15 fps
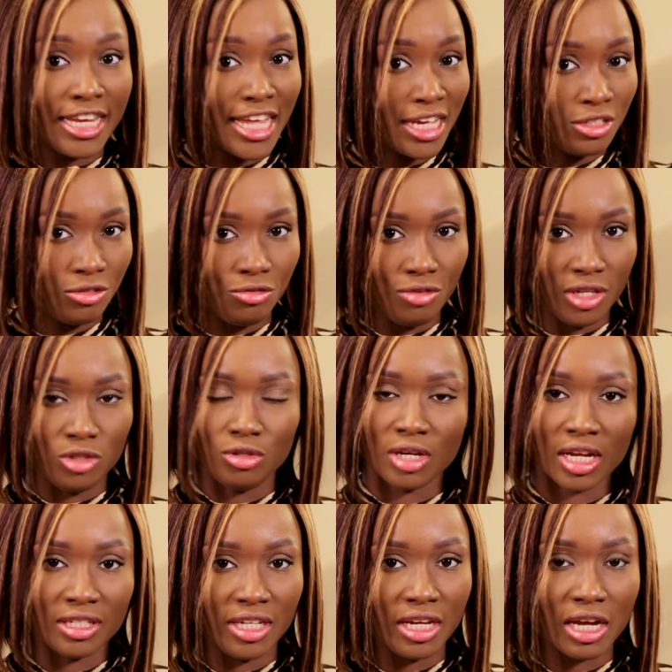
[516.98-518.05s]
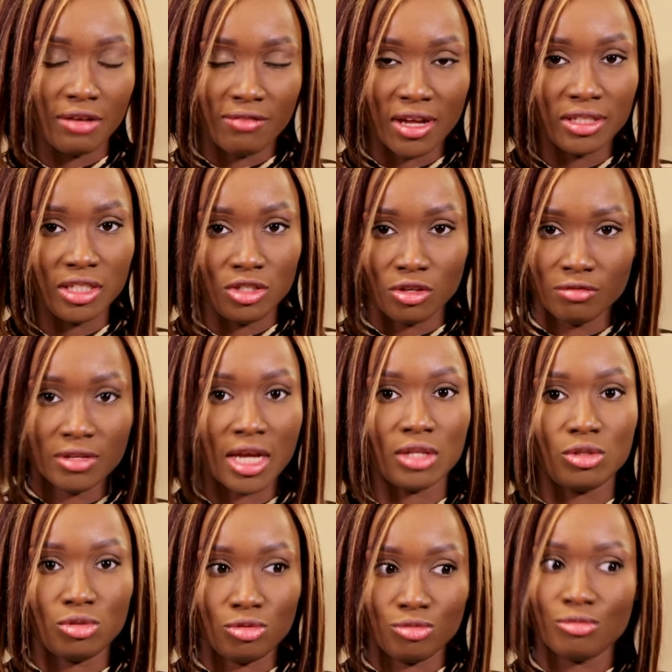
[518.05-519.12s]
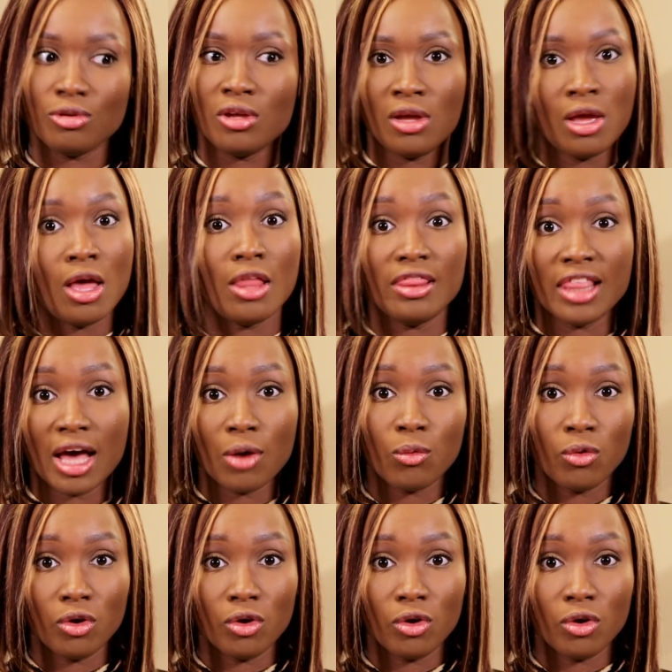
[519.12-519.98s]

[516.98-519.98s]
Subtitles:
that's great. You can take advantage of that too. That